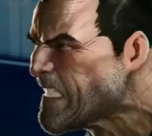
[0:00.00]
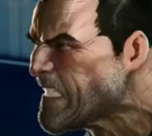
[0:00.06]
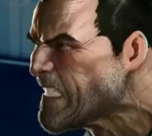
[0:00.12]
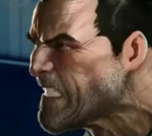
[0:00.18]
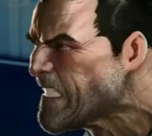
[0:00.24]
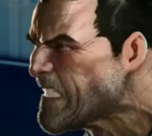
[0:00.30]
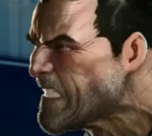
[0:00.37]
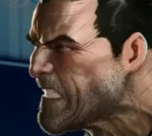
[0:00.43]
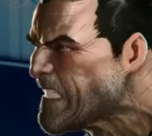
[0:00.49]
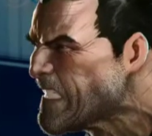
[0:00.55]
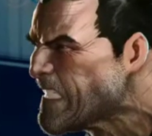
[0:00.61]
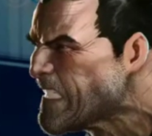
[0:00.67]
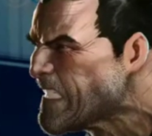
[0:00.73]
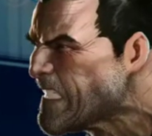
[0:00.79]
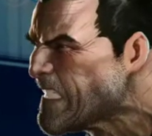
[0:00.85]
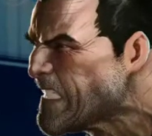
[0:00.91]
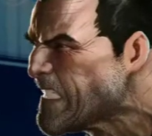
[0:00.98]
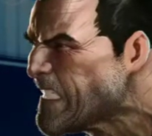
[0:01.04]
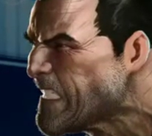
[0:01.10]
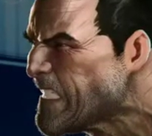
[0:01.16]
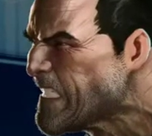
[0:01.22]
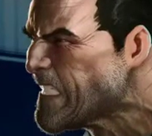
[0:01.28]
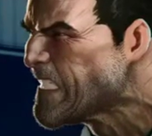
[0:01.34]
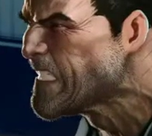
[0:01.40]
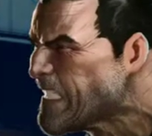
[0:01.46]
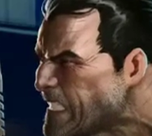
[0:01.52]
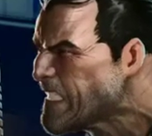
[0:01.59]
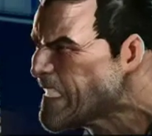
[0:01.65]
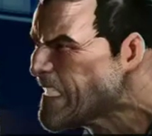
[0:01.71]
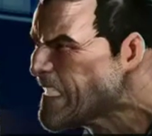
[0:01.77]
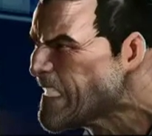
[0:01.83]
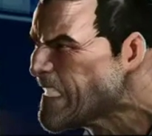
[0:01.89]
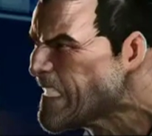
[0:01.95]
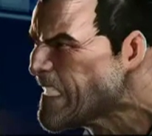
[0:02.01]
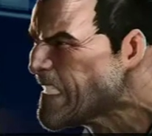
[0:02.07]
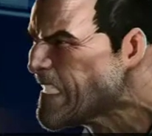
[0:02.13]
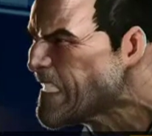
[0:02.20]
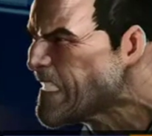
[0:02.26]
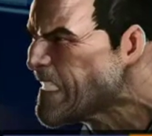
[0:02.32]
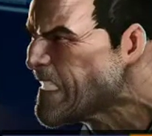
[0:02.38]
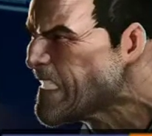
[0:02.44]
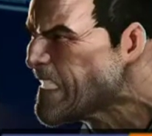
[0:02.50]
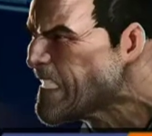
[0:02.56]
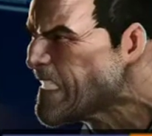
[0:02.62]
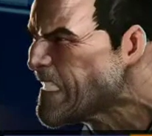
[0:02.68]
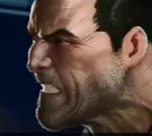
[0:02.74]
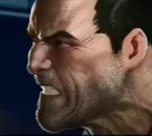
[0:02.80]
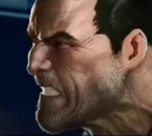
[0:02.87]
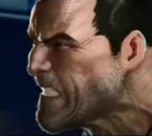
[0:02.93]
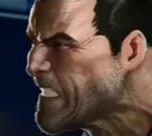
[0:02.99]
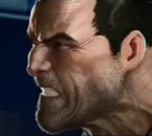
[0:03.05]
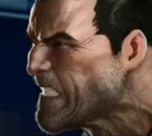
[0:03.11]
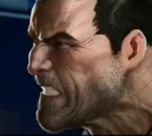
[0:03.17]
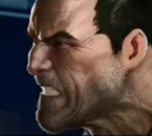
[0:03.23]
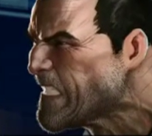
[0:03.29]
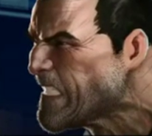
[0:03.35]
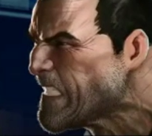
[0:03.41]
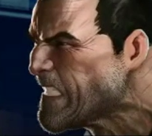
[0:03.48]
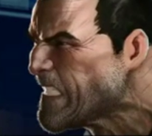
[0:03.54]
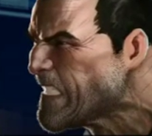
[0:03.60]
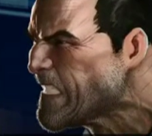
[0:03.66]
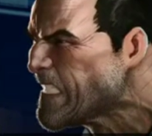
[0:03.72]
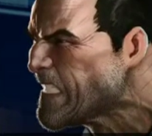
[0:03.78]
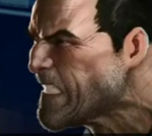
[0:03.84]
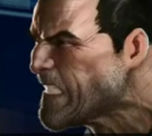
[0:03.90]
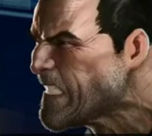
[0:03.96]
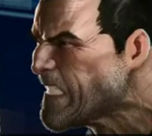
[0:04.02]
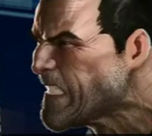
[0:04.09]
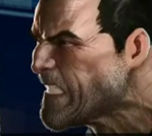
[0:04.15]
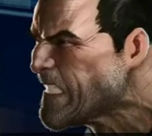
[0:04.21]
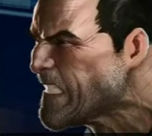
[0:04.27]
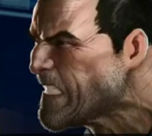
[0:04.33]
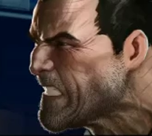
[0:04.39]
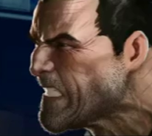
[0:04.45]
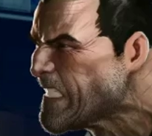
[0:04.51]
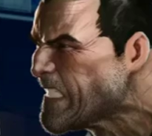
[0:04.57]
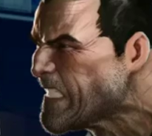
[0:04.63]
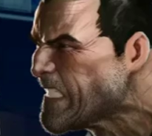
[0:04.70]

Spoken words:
Nothing is said.